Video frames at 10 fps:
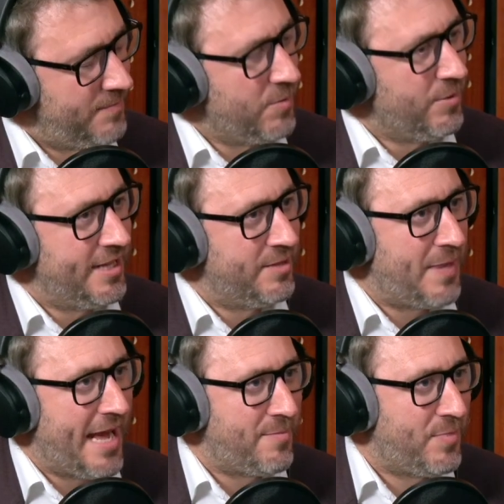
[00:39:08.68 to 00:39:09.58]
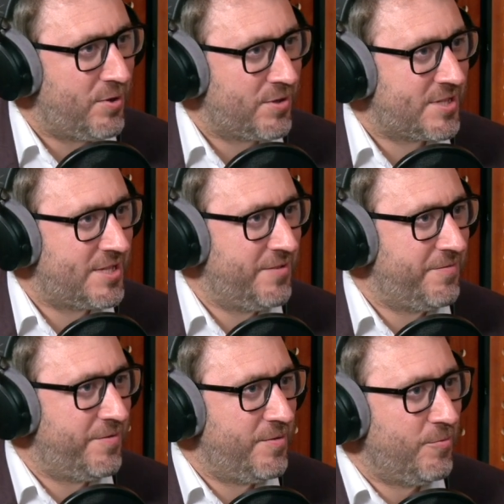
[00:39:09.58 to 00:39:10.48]
Well, the black box
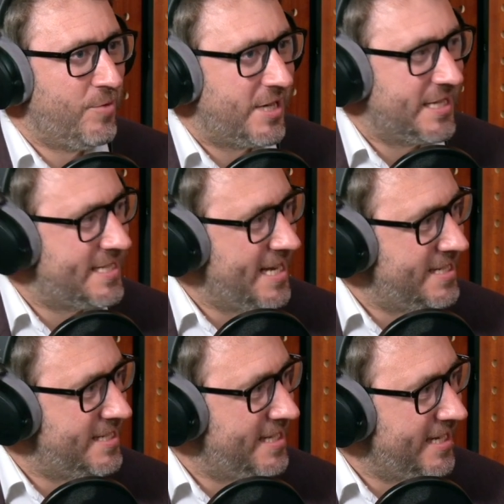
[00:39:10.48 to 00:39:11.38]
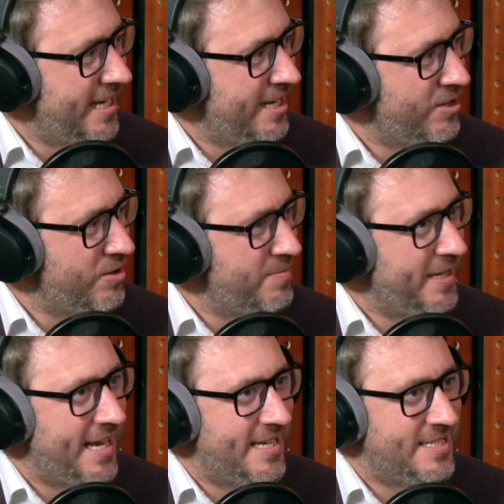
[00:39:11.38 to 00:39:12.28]
of worker status in gig economy
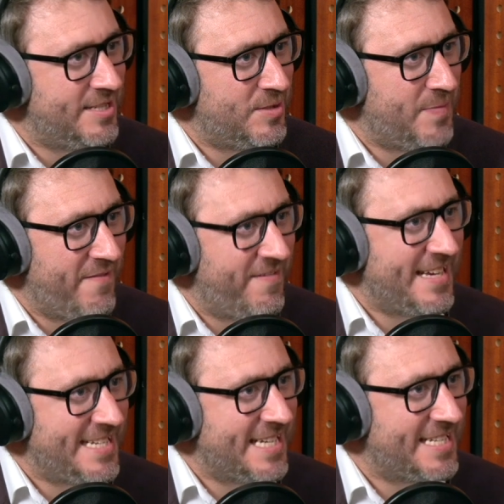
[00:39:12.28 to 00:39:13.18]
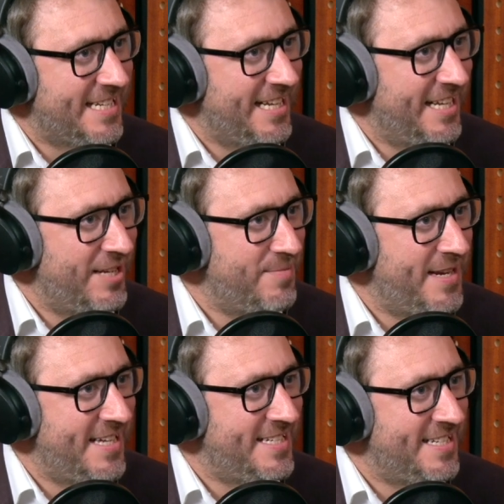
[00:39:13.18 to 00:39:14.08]
cases has been fantastically
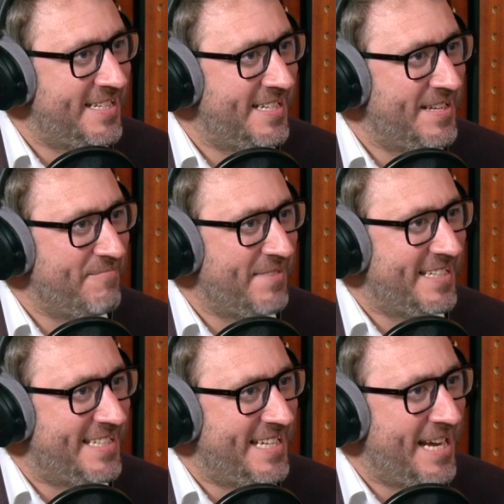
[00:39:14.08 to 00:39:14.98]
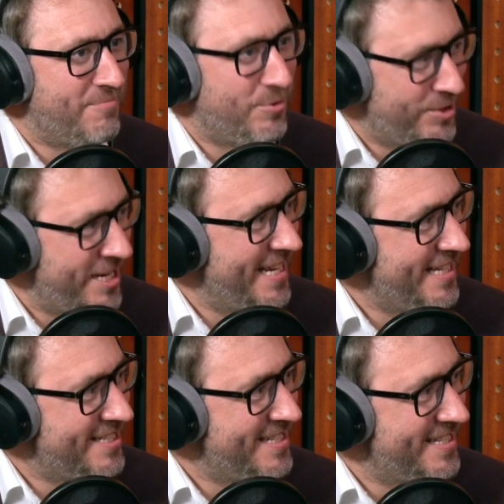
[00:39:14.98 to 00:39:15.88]
illuminated today. Paul
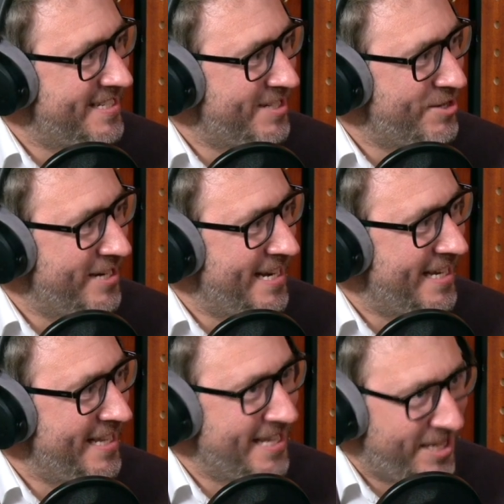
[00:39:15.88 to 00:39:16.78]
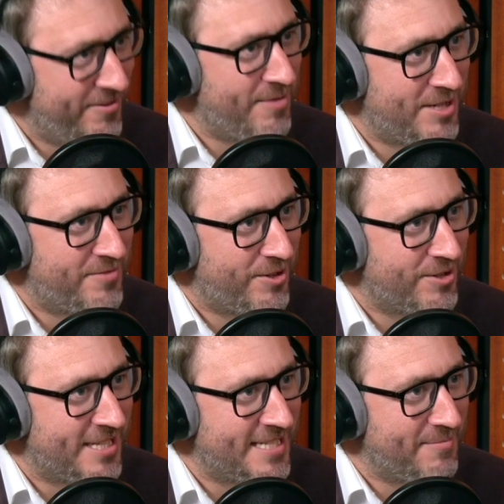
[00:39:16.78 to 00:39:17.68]
Jennings and Colin Leckey, thank you very much for
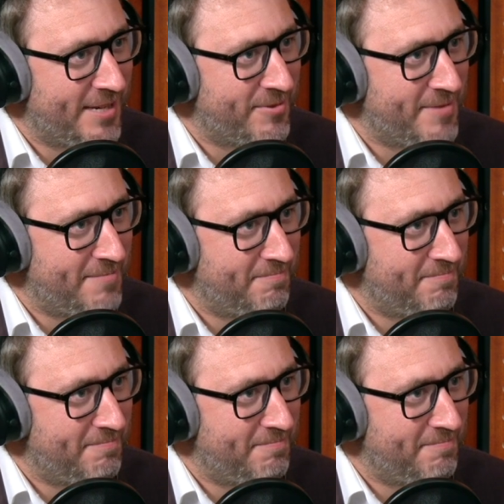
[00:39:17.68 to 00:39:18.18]
cross-examining with me.